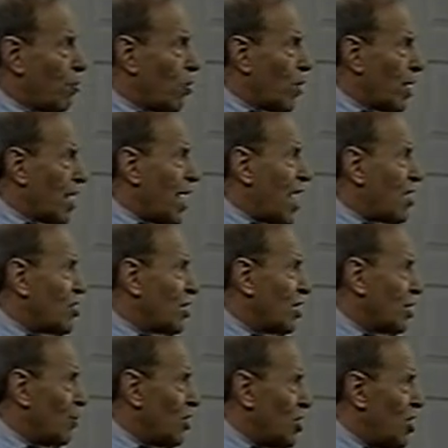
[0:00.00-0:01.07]
more cash
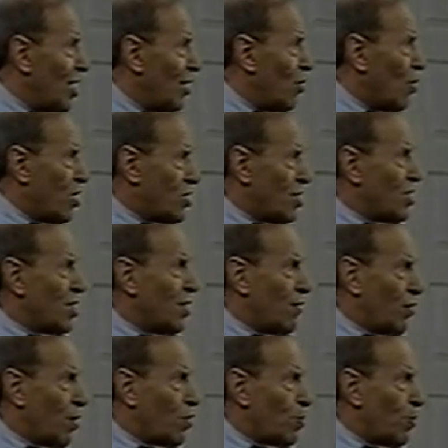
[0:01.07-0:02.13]
than the machine cost us in the
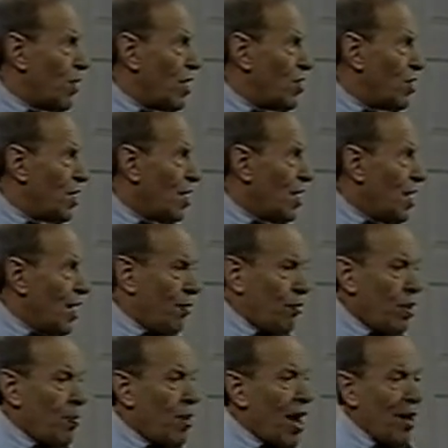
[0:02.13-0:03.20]
first place. If
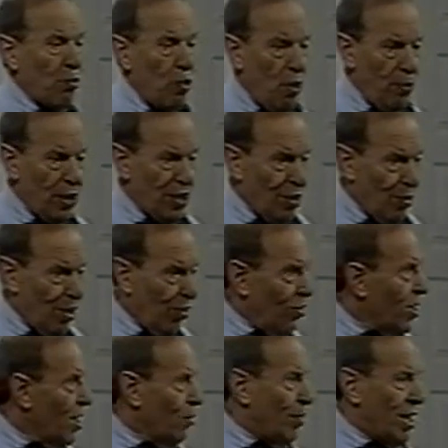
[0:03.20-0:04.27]
we buy raw
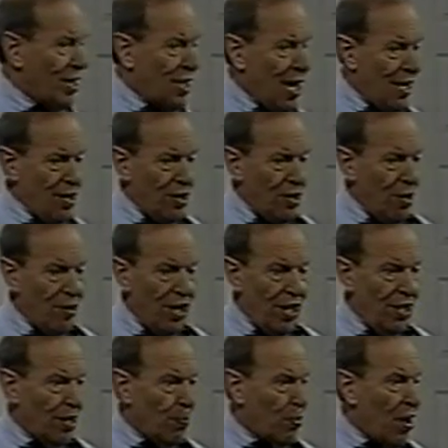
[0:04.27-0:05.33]
material, we intend to turn it
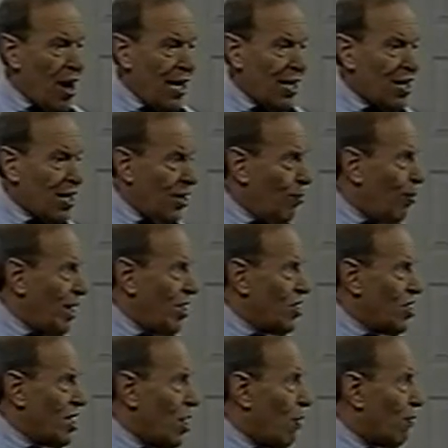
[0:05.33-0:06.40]
into product that we can
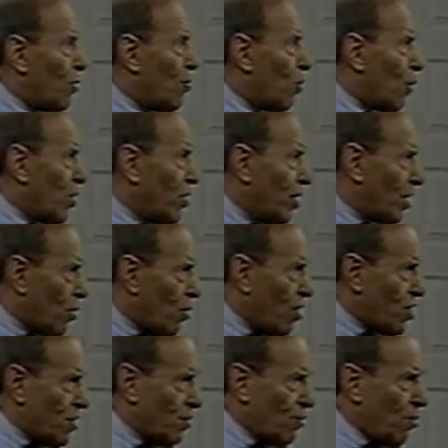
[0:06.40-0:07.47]
sell for more than the
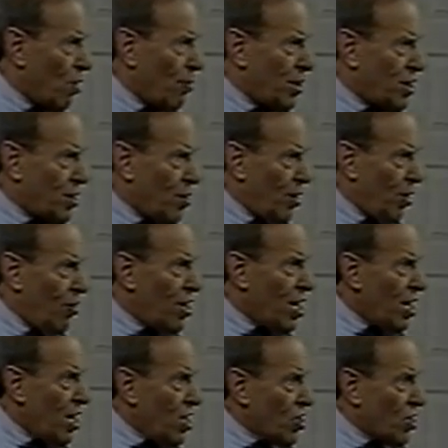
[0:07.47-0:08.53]
cost of the raw material.
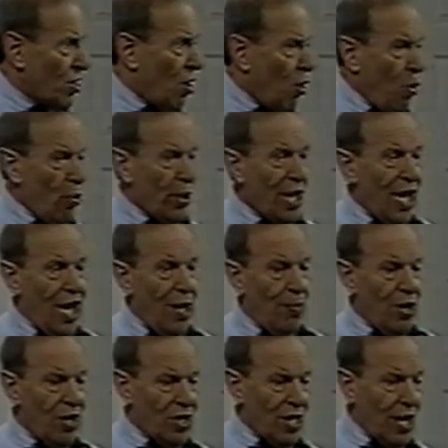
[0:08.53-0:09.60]
So the whole game
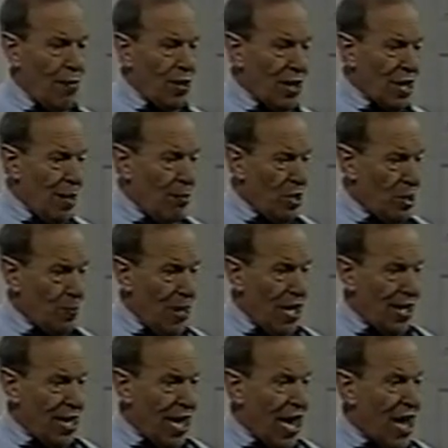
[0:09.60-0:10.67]
is that every time we
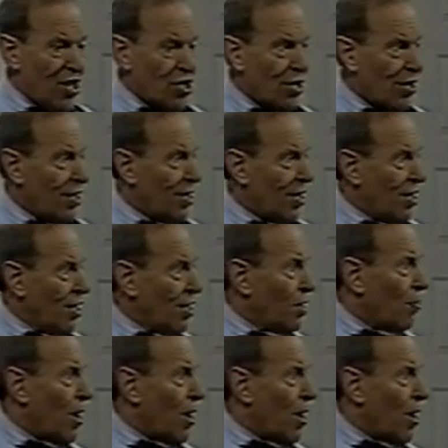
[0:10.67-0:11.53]
spend cash to